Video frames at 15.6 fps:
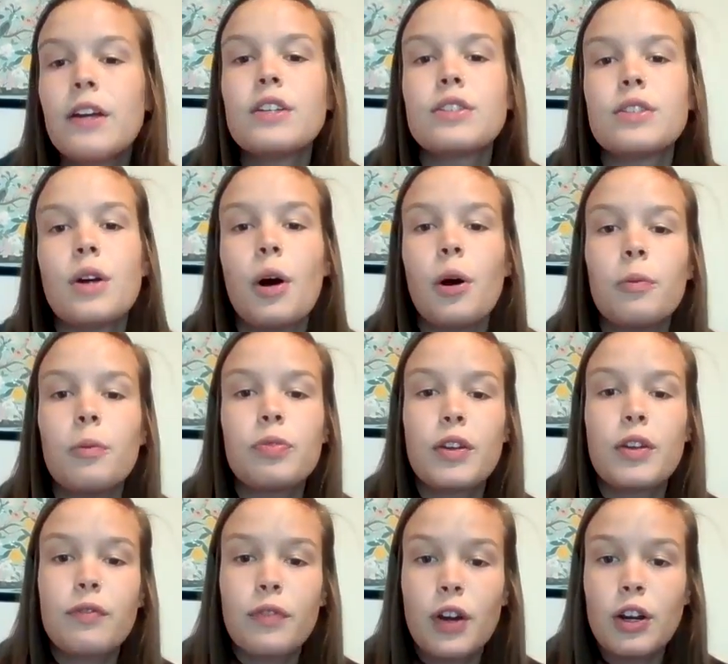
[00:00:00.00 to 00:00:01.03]
So
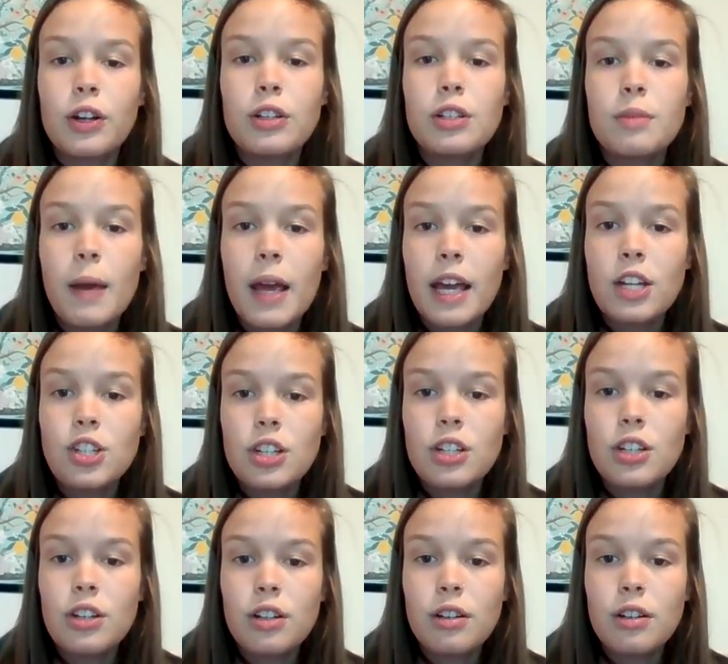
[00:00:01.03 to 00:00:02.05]
the first page in
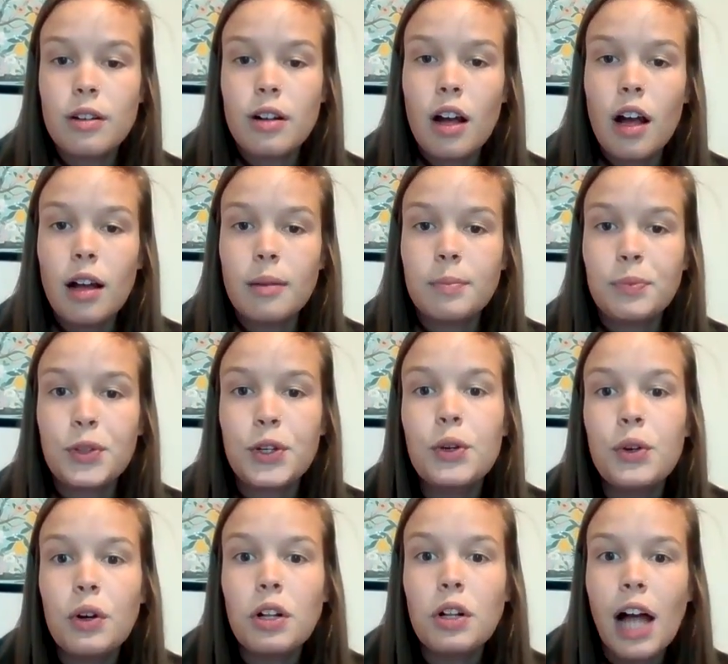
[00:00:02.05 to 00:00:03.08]
your
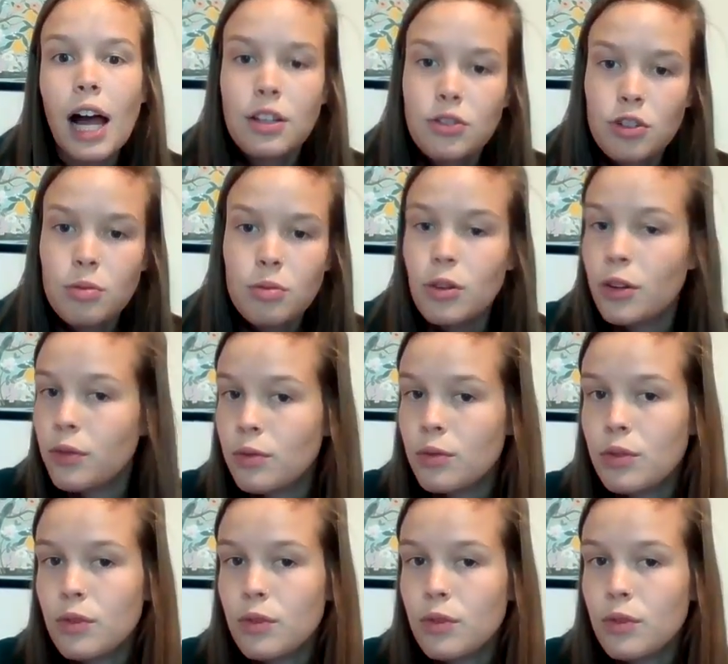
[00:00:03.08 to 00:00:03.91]
Google Classroom, you're